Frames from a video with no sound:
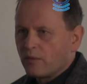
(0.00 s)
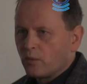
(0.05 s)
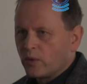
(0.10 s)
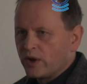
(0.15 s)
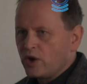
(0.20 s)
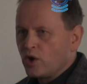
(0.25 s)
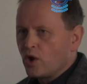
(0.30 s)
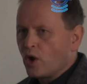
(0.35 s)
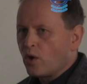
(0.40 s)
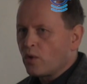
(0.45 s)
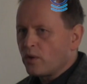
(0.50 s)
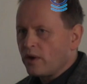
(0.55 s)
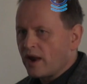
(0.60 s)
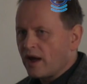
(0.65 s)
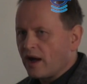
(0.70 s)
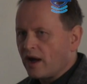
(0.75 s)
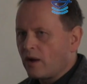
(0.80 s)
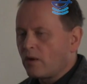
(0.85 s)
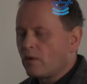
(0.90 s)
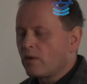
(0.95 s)
We know
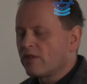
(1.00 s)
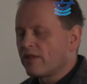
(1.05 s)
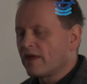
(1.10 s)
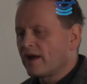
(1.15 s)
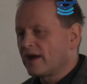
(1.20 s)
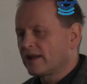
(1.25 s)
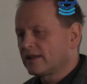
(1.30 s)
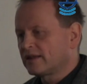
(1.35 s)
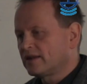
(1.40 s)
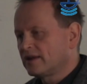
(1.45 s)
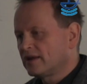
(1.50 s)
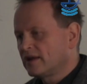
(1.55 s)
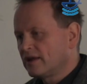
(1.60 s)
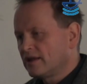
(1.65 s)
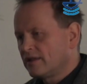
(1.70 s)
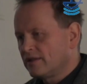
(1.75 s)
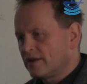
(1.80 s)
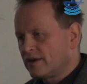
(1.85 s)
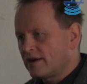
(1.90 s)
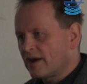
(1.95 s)
now that
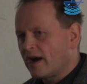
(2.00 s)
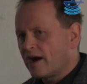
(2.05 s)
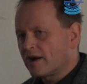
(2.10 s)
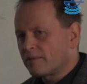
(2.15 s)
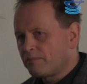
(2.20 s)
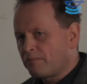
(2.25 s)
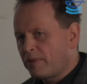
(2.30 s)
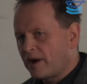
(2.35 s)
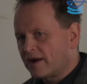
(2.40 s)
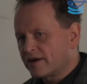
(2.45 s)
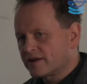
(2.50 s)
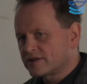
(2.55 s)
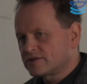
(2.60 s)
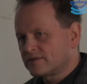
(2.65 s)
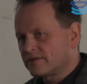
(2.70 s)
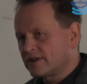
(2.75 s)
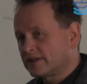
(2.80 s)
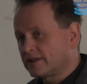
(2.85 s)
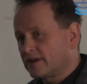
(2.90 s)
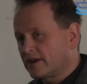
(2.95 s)
there are
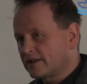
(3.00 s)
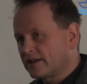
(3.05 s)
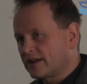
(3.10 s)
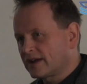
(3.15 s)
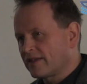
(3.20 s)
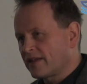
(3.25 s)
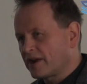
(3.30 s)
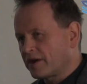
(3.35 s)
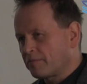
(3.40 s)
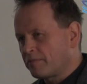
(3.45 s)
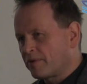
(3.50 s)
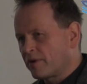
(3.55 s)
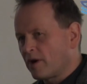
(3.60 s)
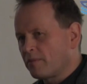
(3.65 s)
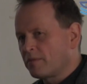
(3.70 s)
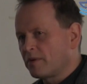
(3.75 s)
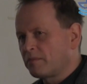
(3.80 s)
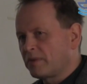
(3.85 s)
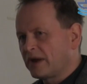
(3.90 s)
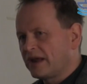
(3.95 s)
parts of Antarctica that are
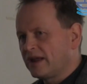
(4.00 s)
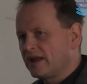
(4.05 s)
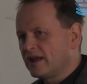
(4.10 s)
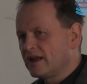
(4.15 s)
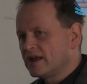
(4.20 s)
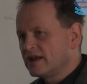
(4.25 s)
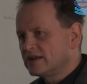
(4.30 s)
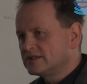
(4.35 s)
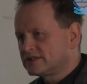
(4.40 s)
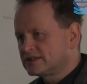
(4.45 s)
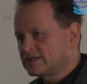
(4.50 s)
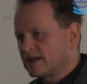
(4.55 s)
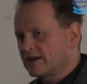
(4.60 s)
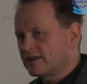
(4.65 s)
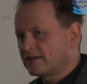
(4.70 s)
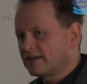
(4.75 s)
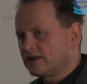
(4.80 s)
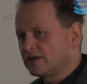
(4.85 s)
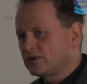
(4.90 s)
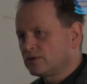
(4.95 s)
probably
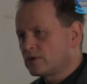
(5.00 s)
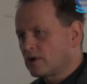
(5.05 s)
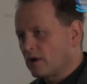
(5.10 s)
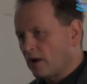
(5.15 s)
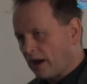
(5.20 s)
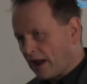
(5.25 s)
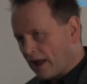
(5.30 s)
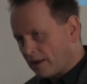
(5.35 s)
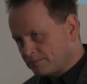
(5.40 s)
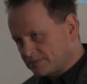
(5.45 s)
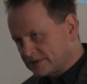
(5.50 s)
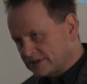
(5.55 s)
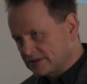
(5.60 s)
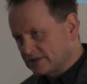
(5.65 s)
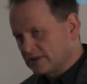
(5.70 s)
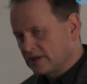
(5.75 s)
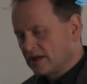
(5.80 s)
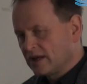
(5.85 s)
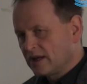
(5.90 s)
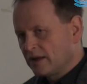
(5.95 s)
starting to
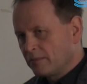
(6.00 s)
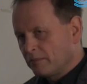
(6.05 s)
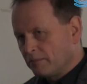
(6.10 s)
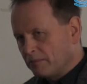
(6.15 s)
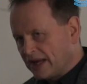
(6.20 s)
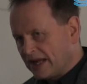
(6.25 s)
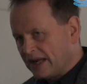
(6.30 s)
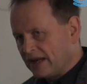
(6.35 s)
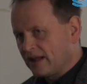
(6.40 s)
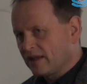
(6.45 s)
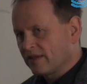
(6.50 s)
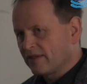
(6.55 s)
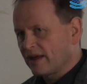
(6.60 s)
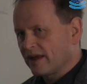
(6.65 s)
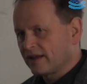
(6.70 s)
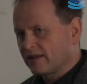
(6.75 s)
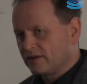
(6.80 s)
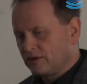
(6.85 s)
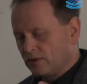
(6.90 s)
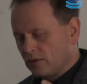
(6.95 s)
collapse, meaning
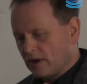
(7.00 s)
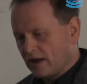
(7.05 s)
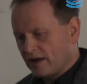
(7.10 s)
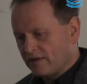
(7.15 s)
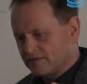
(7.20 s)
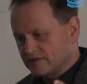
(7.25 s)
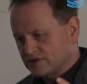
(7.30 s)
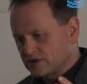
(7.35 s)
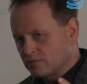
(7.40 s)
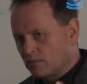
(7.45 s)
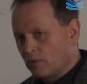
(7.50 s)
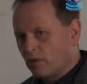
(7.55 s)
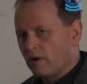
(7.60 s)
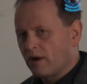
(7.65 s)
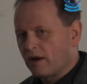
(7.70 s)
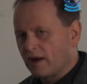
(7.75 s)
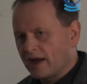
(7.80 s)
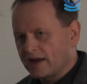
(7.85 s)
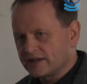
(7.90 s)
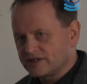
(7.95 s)
that you have
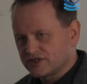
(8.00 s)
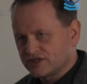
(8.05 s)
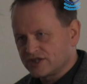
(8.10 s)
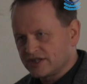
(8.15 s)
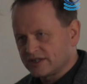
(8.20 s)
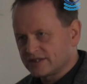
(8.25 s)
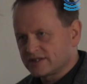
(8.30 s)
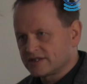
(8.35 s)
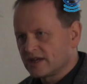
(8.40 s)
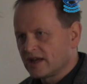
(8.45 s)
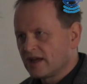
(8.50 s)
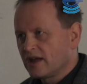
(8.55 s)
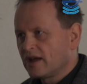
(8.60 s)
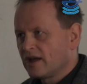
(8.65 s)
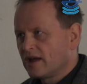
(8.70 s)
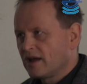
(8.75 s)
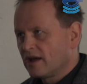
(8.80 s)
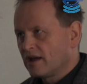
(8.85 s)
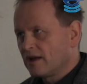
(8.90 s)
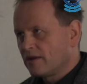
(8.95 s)
small ice sheets
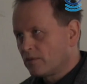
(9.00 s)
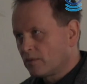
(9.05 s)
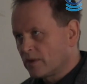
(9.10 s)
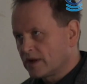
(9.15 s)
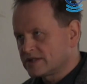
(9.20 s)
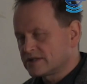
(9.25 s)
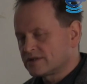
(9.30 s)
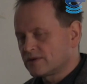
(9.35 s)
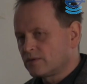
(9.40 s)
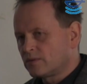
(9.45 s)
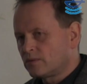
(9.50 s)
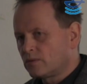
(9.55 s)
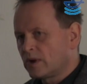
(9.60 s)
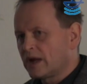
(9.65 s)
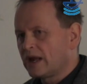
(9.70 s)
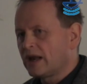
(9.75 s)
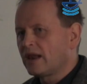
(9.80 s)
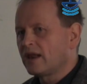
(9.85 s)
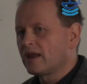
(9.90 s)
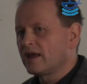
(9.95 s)
which
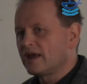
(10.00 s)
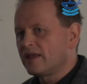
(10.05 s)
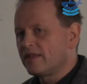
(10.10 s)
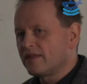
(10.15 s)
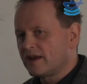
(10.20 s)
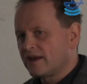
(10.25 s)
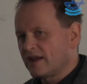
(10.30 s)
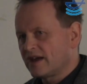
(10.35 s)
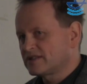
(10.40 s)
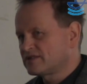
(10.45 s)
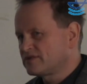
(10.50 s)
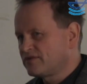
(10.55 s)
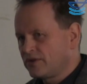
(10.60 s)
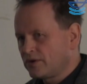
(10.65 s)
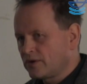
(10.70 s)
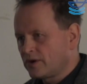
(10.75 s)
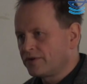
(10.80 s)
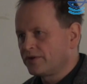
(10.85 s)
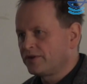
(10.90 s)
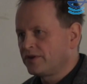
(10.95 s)
will, in the next
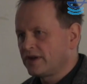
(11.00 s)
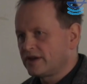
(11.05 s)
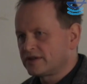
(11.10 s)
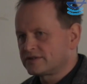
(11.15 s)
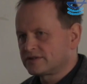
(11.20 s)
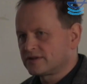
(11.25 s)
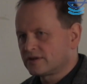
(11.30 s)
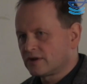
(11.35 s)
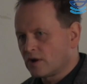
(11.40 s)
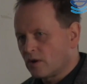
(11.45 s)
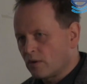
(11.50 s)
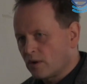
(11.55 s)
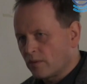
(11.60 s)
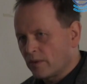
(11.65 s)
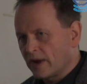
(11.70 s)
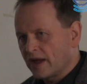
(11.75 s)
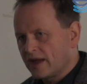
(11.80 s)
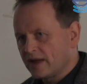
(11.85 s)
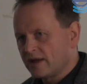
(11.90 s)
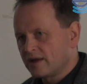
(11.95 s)
few hundred years, go
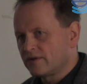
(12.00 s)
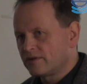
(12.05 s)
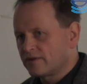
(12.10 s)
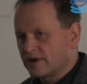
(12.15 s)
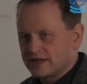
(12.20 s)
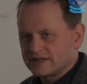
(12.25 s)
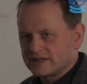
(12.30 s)
away.